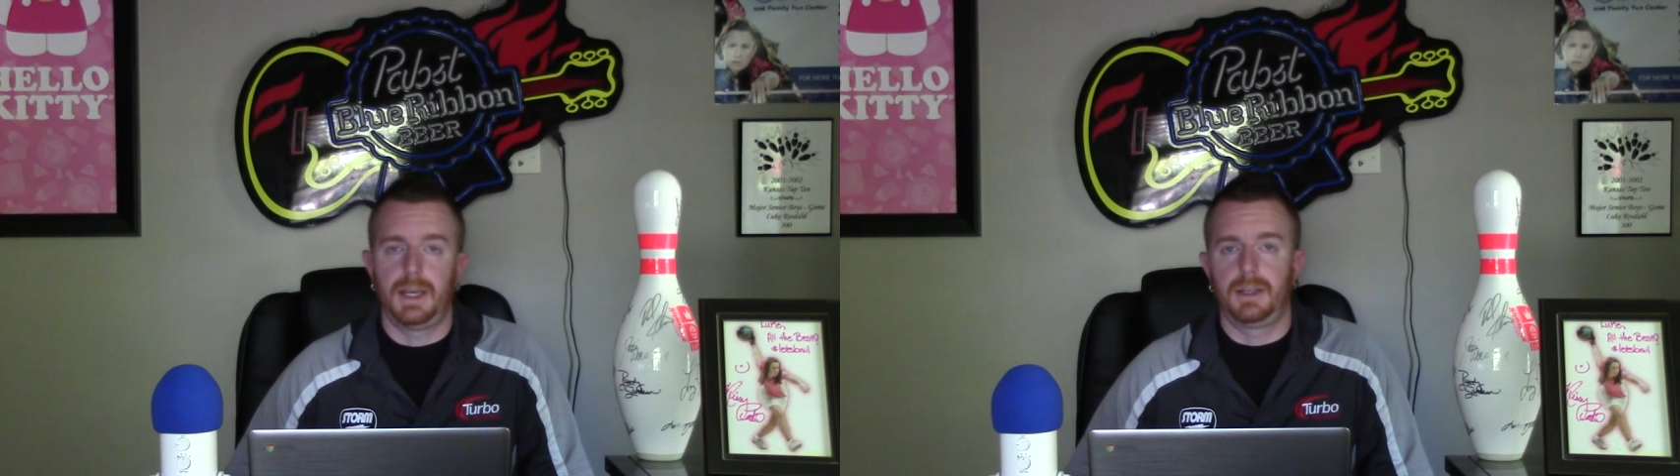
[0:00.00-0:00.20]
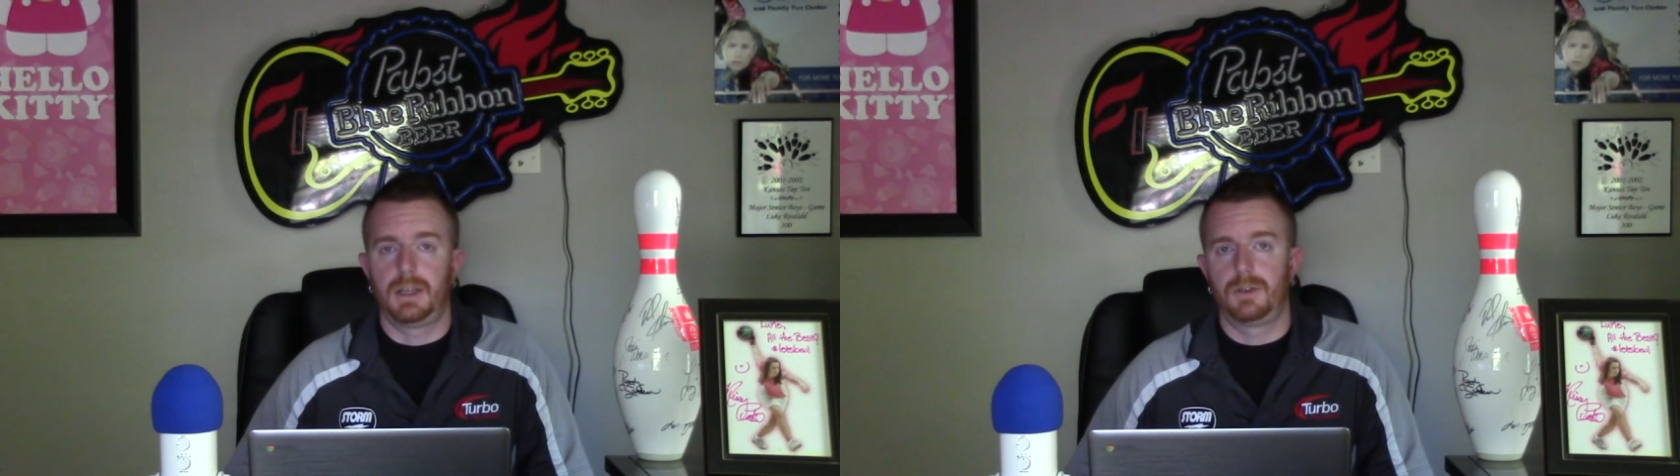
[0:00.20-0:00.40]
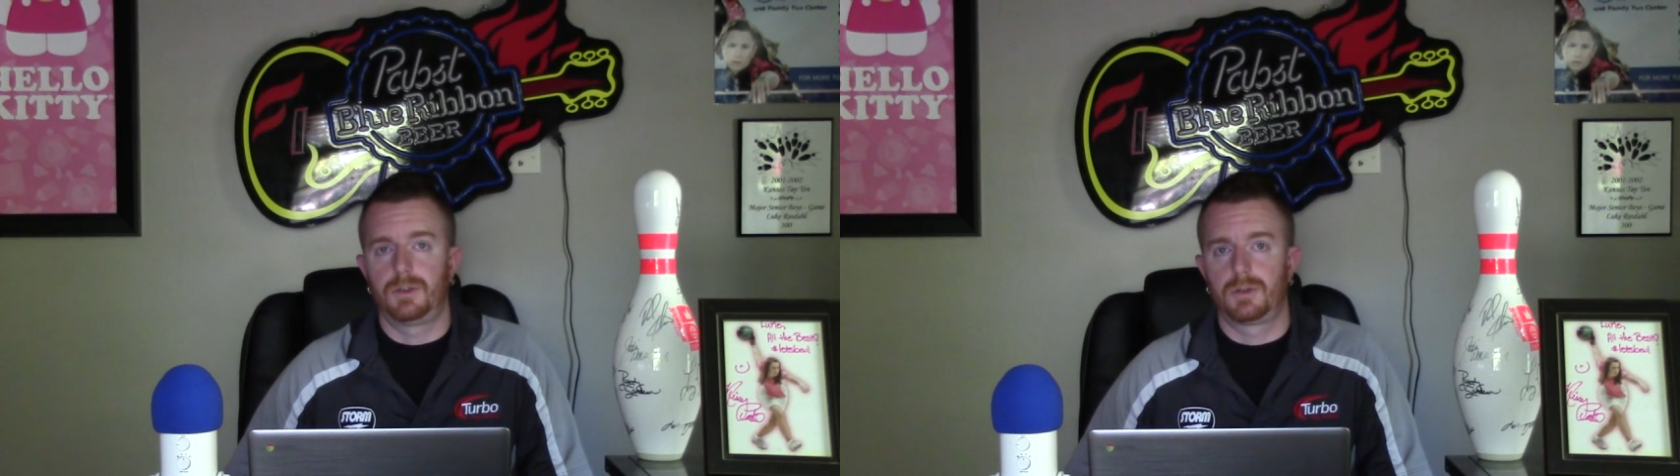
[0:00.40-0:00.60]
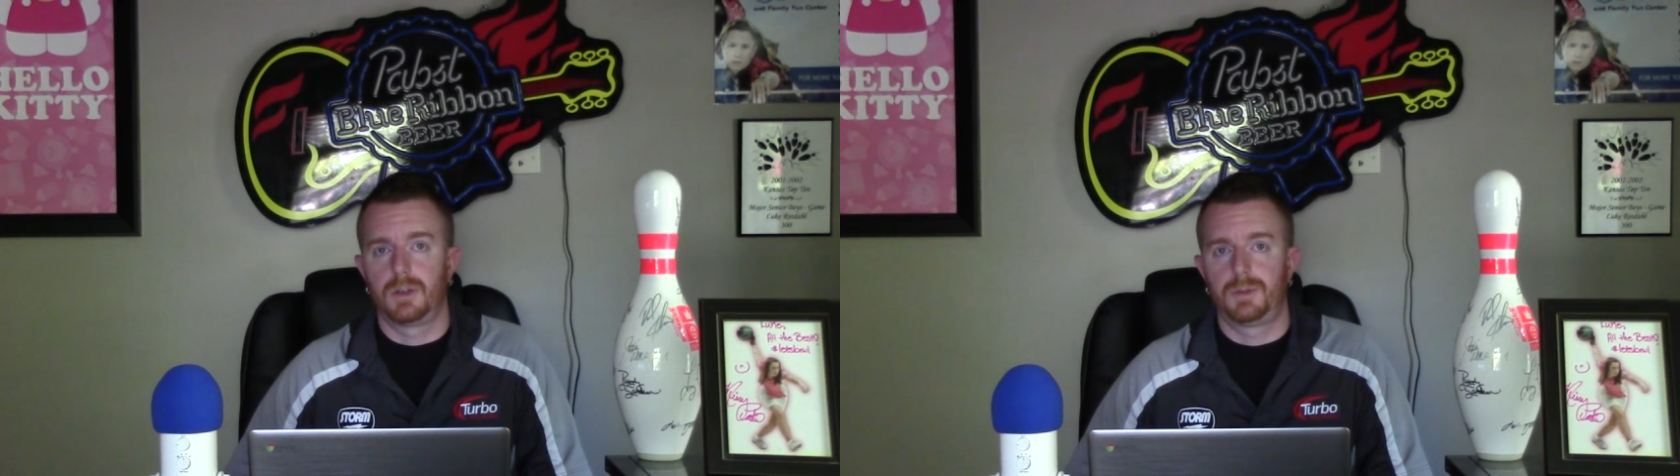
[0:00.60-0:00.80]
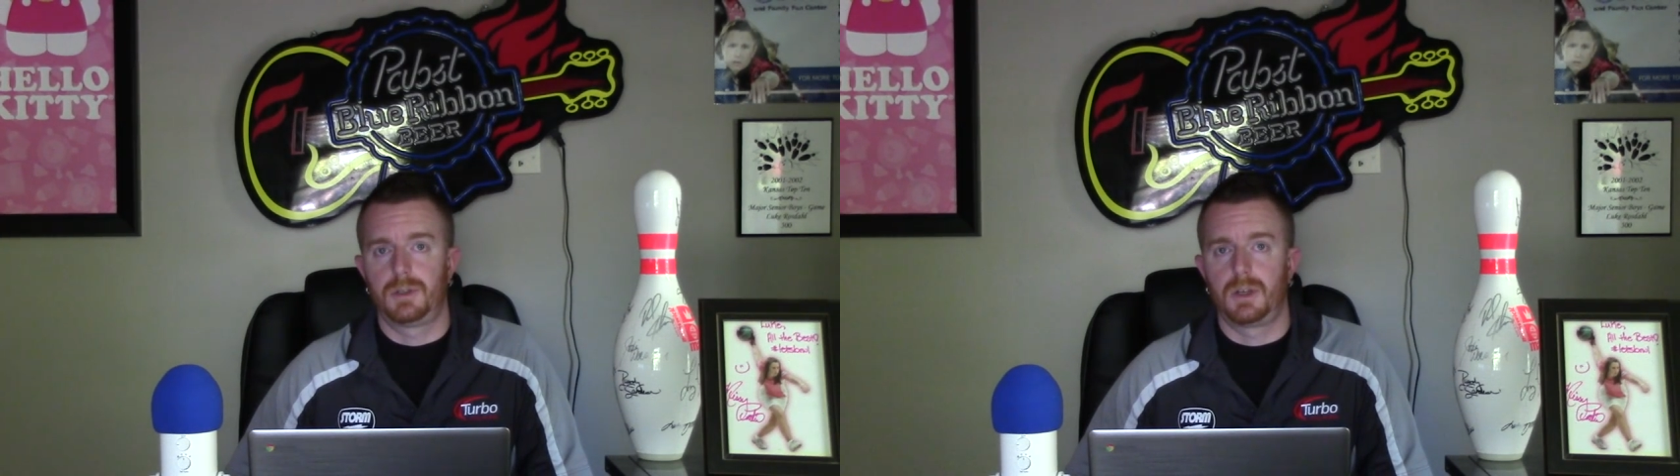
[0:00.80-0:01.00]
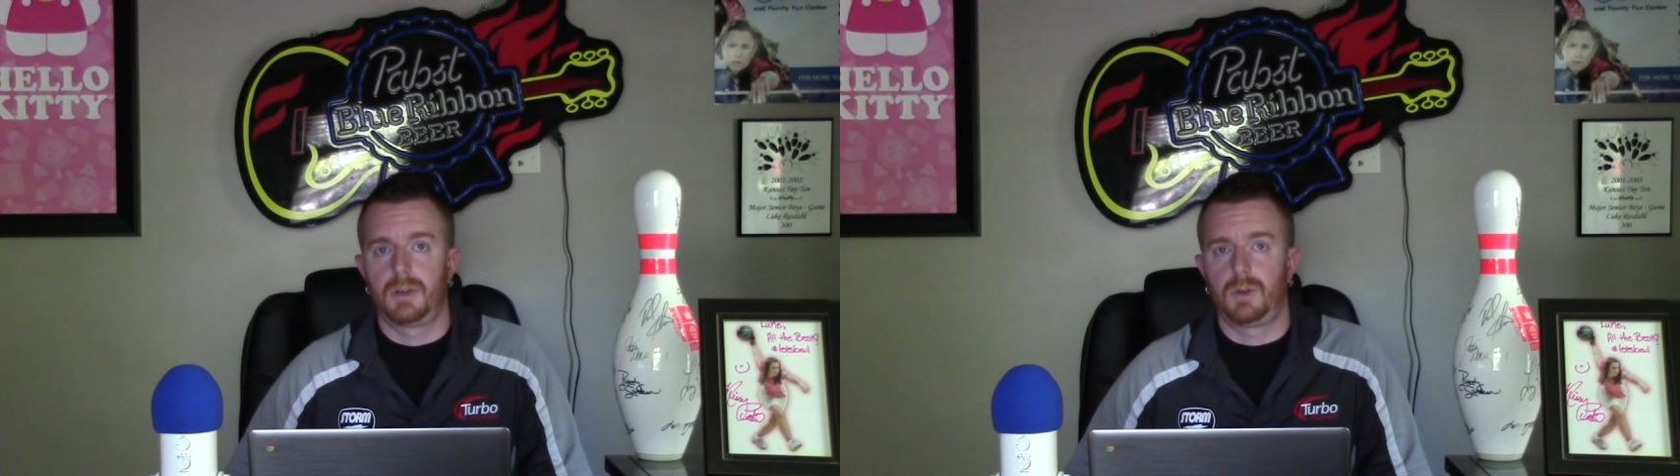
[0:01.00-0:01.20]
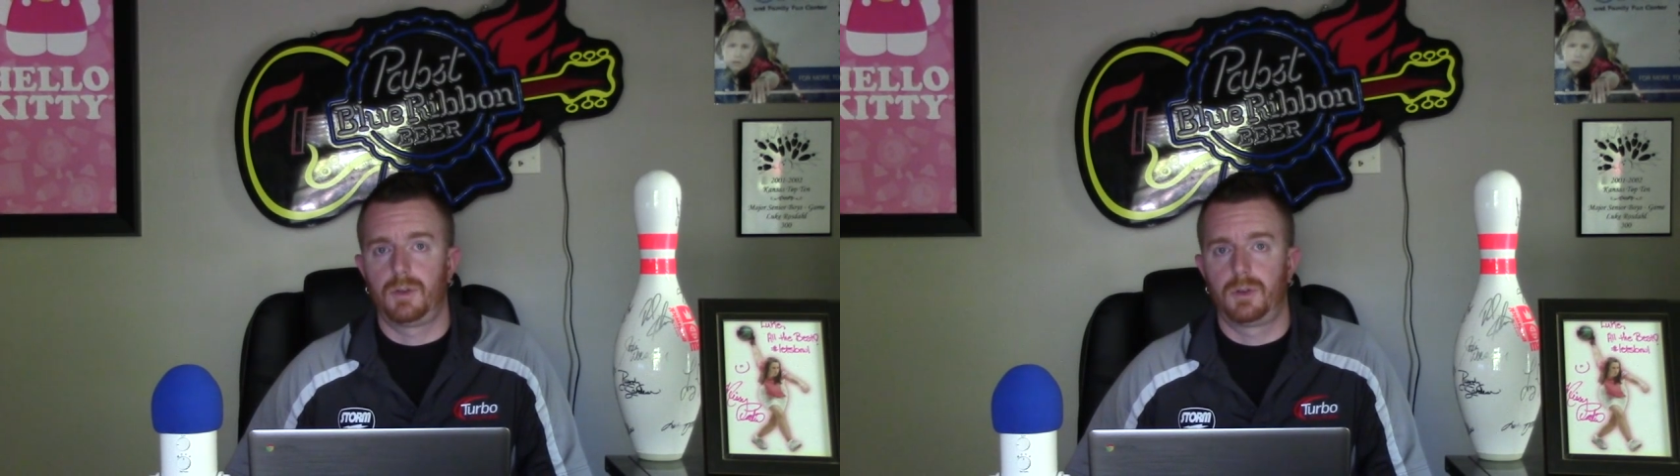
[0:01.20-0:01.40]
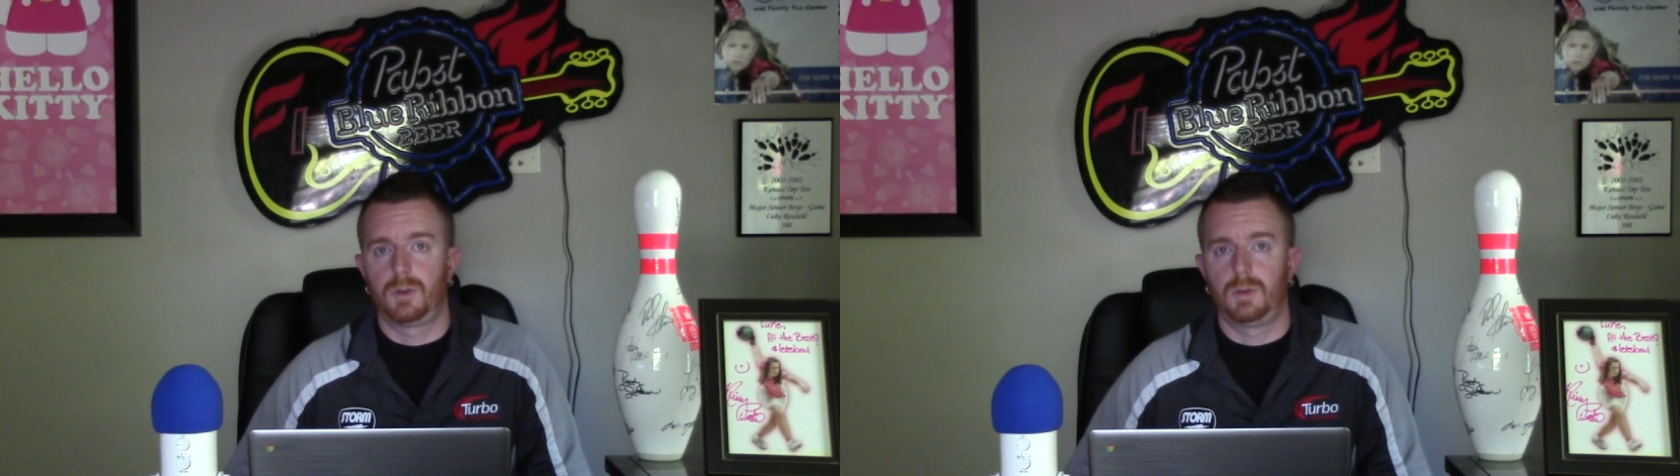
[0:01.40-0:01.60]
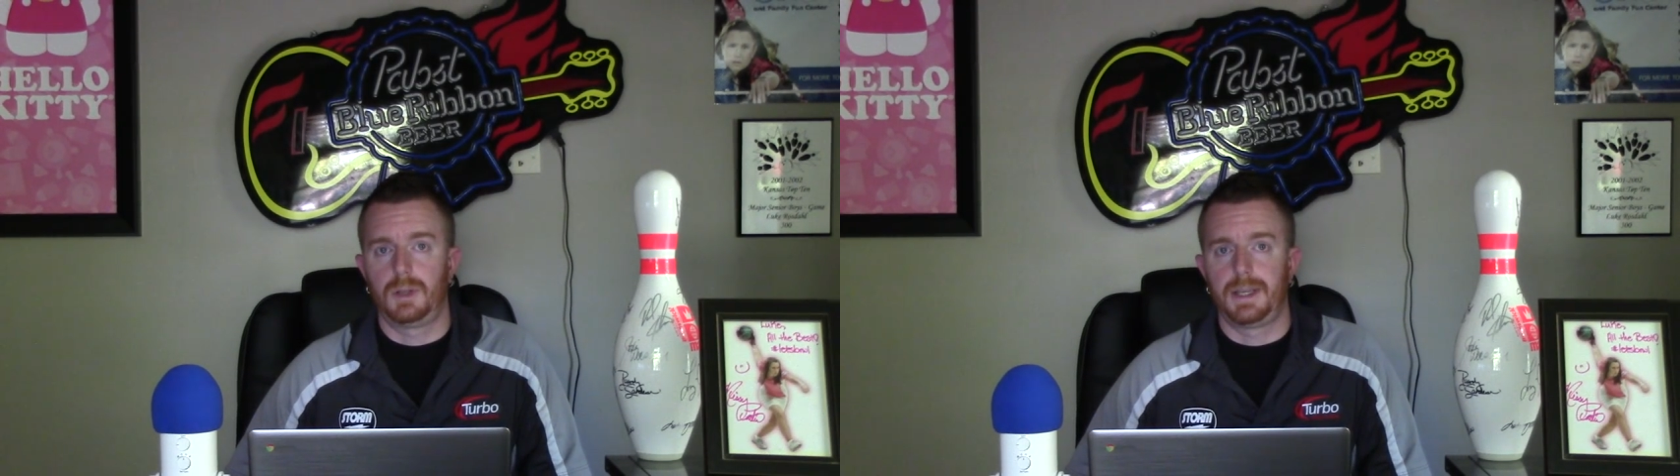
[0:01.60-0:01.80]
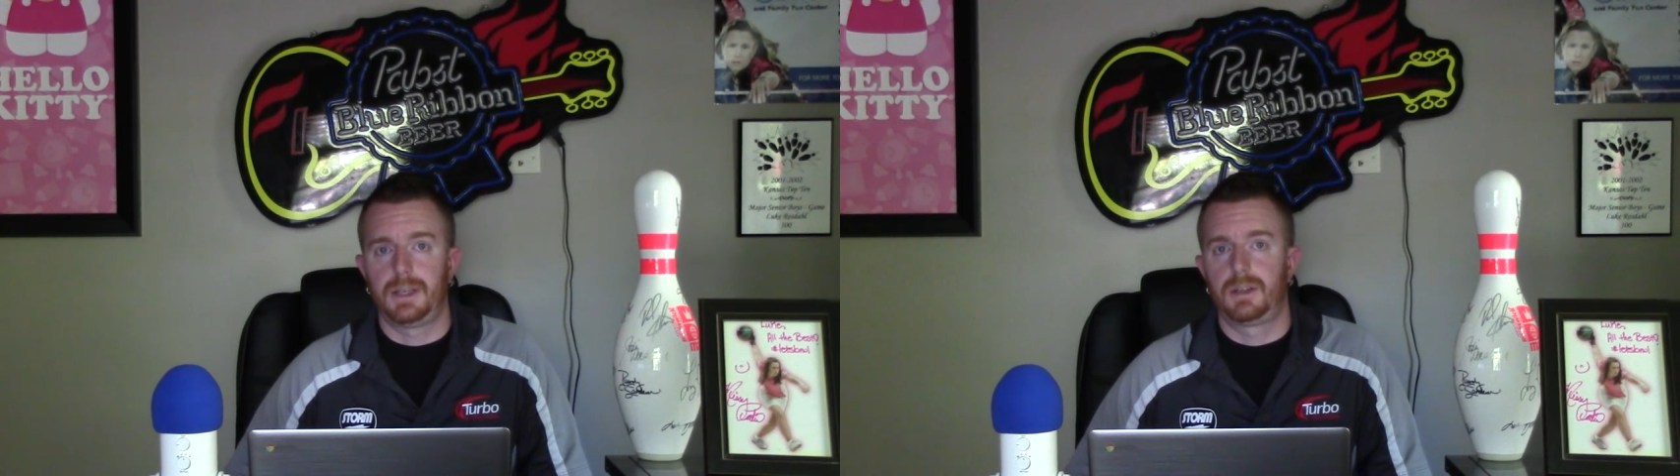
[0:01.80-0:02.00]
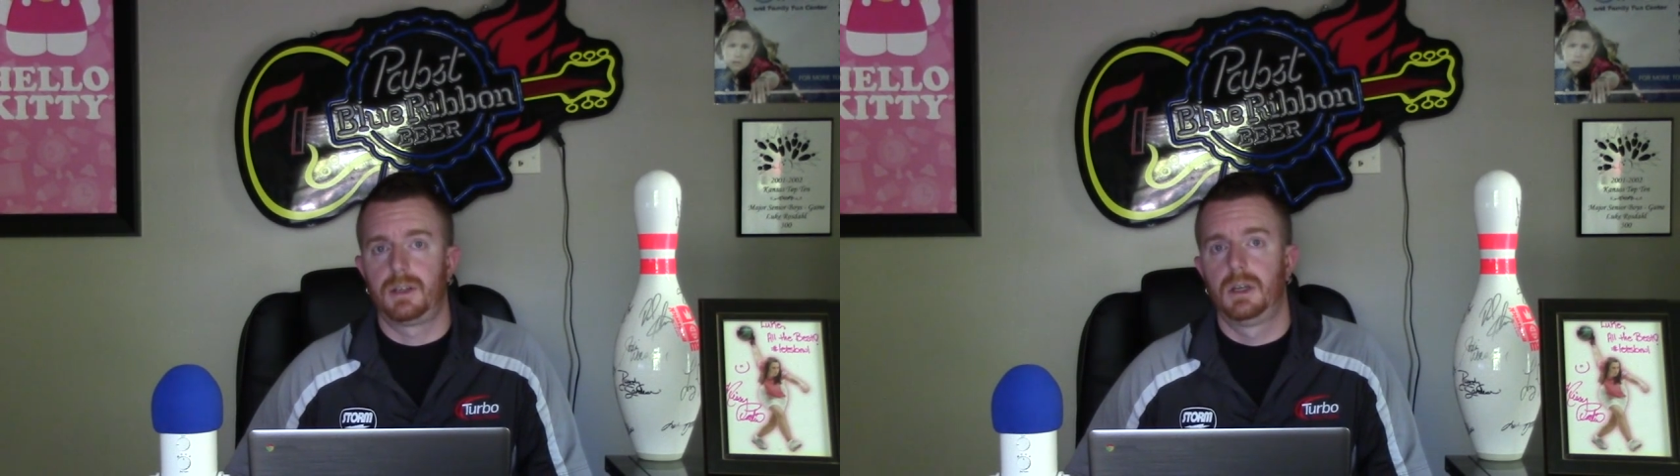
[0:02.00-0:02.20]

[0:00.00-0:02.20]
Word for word: and down in the description I've also linked...